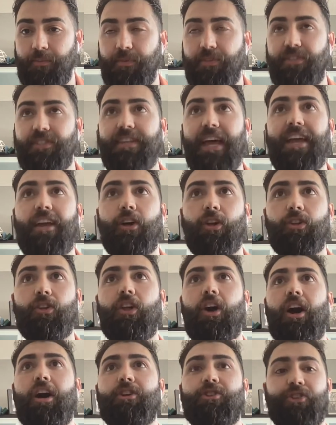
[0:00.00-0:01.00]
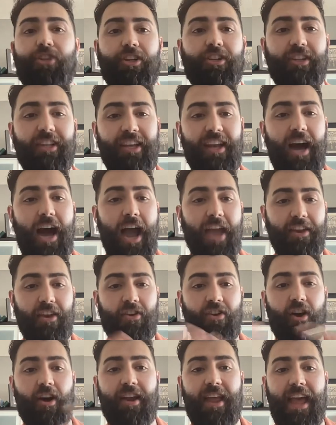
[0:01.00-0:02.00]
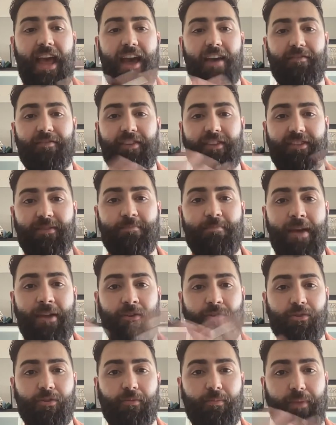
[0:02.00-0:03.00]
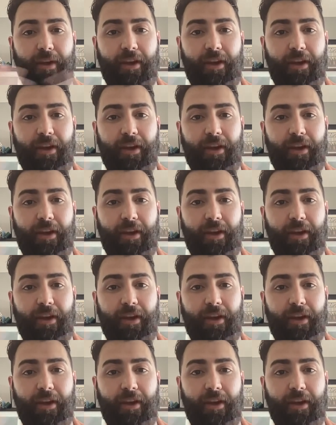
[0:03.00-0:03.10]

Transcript: psychologically, I did not have this mental